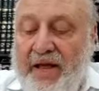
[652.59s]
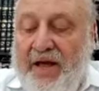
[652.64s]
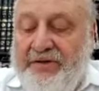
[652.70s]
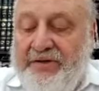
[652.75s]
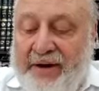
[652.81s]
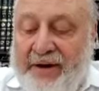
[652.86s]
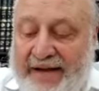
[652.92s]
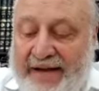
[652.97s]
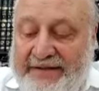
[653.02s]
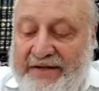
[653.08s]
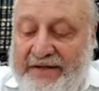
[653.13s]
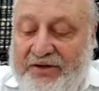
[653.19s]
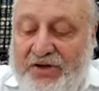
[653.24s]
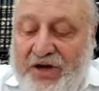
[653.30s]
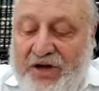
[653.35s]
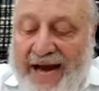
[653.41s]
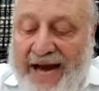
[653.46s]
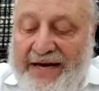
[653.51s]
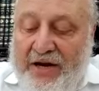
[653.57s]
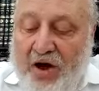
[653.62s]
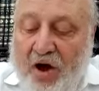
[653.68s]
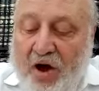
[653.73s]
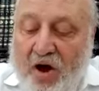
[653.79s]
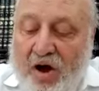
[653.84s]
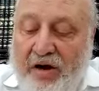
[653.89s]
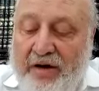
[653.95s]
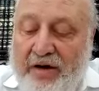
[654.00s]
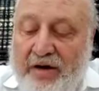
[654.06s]
So when it answers shiny
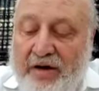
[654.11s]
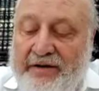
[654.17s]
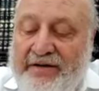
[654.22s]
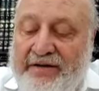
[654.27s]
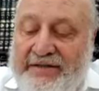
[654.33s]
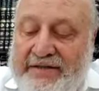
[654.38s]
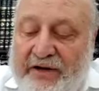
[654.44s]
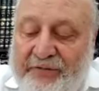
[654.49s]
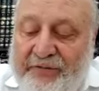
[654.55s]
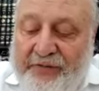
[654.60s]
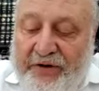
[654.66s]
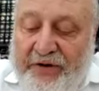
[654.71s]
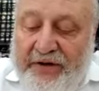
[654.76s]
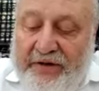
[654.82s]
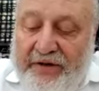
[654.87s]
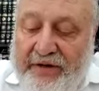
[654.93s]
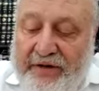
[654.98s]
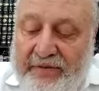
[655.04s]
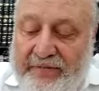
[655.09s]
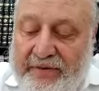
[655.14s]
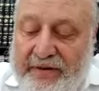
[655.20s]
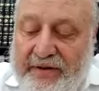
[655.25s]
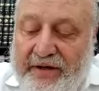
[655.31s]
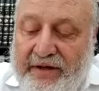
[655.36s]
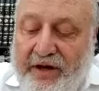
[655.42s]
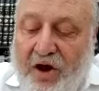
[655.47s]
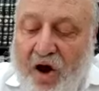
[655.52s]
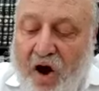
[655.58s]
hocha, there's different
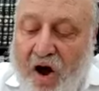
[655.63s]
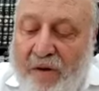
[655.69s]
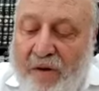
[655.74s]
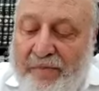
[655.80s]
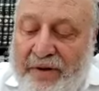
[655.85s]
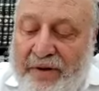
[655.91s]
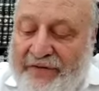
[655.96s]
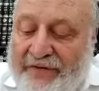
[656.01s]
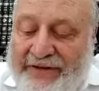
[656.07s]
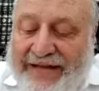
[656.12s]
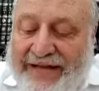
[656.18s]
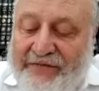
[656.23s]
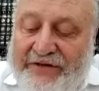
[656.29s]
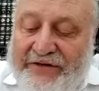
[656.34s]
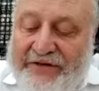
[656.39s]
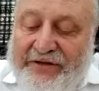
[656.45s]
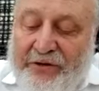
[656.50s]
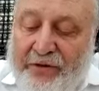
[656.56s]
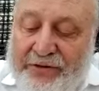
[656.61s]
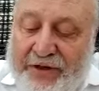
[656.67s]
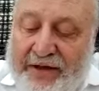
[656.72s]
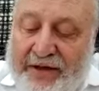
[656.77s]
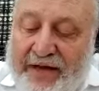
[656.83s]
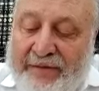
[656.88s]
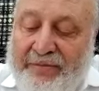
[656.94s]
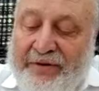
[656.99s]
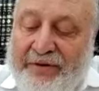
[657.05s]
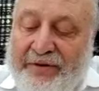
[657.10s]
the for not the reason you're
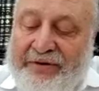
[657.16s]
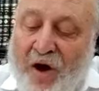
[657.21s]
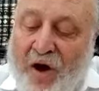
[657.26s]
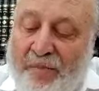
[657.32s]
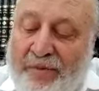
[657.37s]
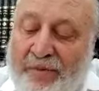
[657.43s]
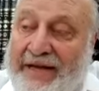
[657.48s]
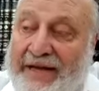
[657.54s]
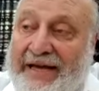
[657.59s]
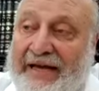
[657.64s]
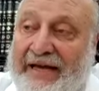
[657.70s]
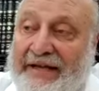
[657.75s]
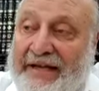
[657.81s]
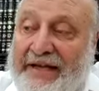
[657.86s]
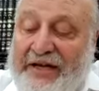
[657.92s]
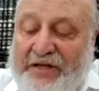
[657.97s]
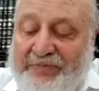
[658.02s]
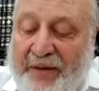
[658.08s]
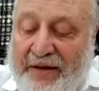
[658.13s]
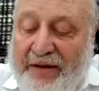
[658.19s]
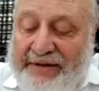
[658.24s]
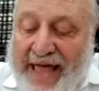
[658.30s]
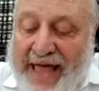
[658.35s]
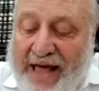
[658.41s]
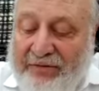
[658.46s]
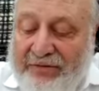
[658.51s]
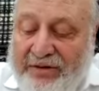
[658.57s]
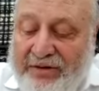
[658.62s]
thinking, but the amal he clearly spelled
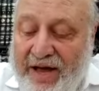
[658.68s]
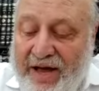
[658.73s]
out.